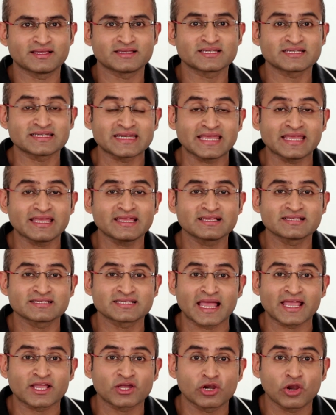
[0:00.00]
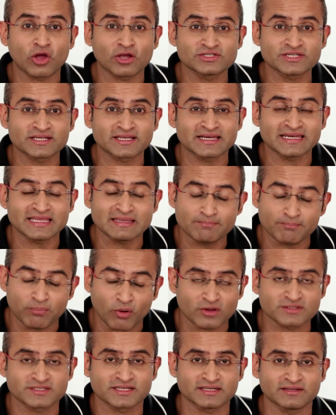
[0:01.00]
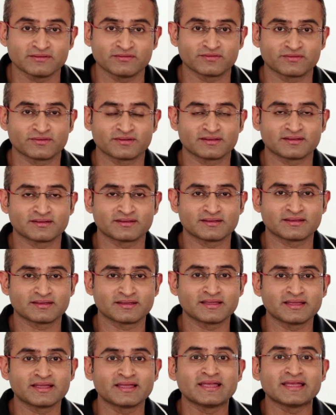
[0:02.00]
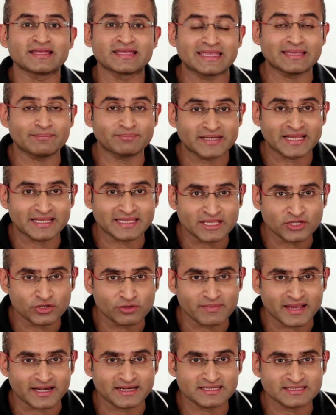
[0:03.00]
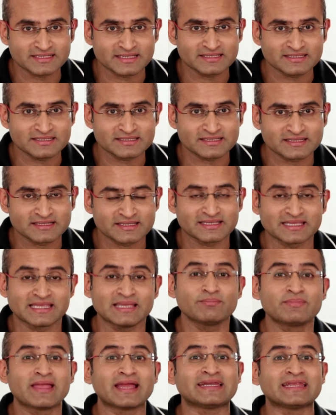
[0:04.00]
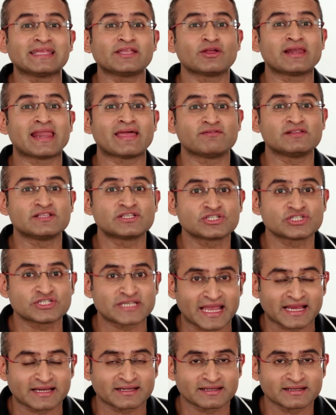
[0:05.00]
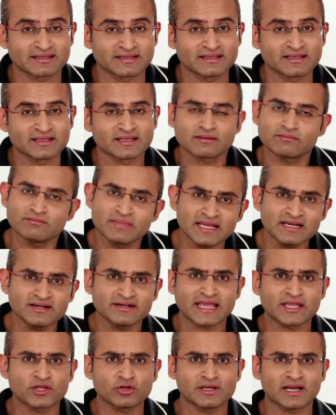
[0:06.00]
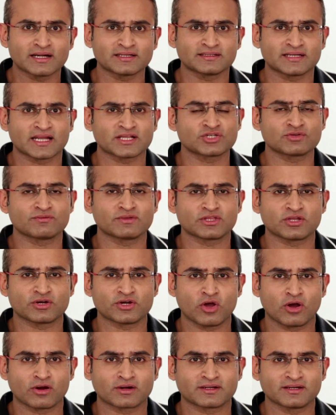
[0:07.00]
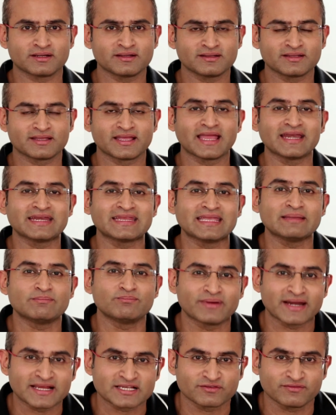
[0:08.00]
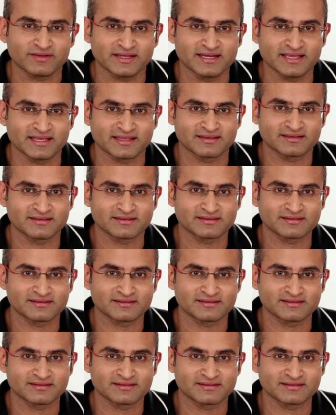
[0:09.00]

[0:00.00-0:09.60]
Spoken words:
Stay psychologically positive. Keep taking your medicines, keep getting your levels checked. Be in regular touch with your doctor and keep breastfeeding.